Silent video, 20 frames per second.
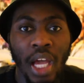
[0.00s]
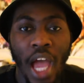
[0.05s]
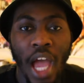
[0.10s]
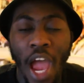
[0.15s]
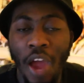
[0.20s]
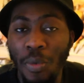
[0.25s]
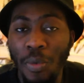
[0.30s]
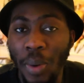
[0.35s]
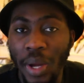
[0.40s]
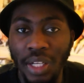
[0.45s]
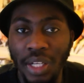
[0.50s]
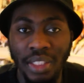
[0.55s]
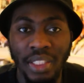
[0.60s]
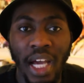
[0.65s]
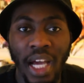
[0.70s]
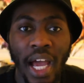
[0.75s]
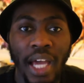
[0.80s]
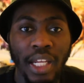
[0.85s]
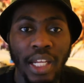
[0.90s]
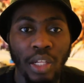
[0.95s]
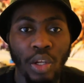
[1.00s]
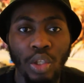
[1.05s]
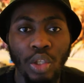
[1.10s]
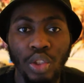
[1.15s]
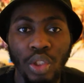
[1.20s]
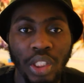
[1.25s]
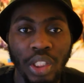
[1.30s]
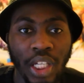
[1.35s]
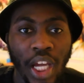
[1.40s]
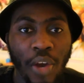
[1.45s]
Everybody died, and
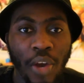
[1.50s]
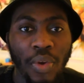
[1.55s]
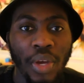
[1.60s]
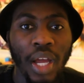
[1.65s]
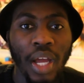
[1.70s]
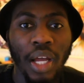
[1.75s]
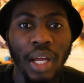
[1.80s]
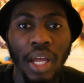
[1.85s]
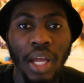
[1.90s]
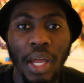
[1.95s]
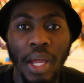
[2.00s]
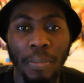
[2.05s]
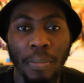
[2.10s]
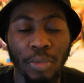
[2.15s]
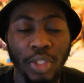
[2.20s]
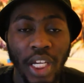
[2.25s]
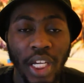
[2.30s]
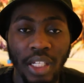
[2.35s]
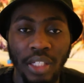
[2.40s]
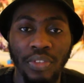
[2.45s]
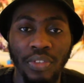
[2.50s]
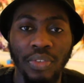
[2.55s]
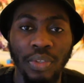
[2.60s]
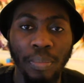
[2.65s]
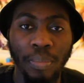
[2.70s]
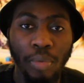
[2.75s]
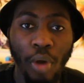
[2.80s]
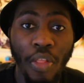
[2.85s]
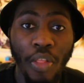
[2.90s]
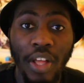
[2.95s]
also Carrier protecting the
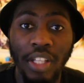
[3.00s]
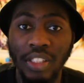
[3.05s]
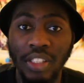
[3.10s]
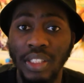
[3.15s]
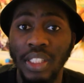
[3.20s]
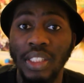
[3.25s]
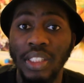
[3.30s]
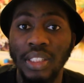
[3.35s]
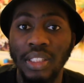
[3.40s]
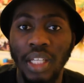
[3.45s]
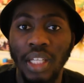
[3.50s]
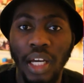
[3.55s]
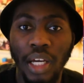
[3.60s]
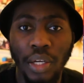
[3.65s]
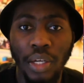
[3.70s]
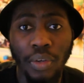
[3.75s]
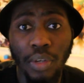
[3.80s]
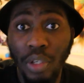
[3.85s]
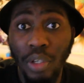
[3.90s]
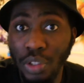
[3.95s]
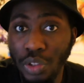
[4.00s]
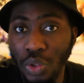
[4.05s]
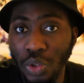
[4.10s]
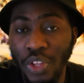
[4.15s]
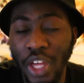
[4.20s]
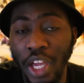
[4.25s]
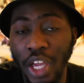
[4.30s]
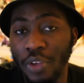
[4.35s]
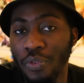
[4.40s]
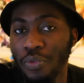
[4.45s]
brother and sister so
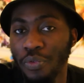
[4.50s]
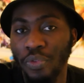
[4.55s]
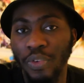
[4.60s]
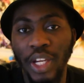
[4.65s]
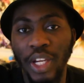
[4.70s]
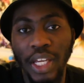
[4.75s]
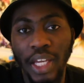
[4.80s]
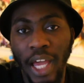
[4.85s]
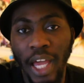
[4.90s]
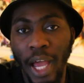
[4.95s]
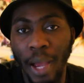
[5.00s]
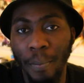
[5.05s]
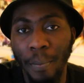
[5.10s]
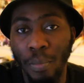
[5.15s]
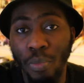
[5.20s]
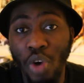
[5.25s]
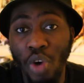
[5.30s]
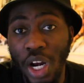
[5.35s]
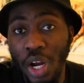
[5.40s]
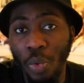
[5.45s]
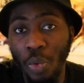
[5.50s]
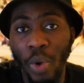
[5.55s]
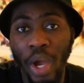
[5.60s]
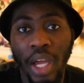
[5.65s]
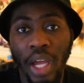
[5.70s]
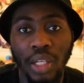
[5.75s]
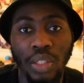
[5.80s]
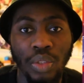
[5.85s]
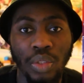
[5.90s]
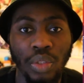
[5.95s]
they could flee, run
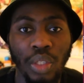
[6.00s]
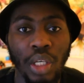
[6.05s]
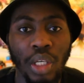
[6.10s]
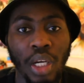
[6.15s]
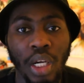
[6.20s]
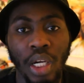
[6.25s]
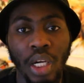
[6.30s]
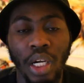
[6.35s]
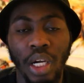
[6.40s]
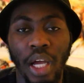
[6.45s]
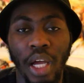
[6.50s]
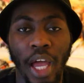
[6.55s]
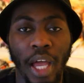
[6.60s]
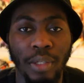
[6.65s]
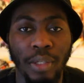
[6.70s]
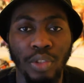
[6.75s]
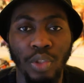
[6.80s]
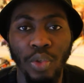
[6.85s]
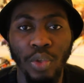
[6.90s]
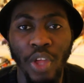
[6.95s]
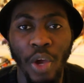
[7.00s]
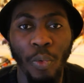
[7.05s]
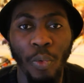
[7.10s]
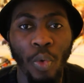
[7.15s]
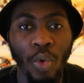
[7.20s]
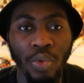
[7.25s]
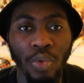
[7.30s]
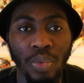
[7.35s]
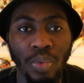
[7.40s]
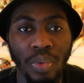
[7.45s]
away, and so they
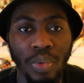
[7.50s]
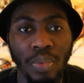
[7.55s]
won't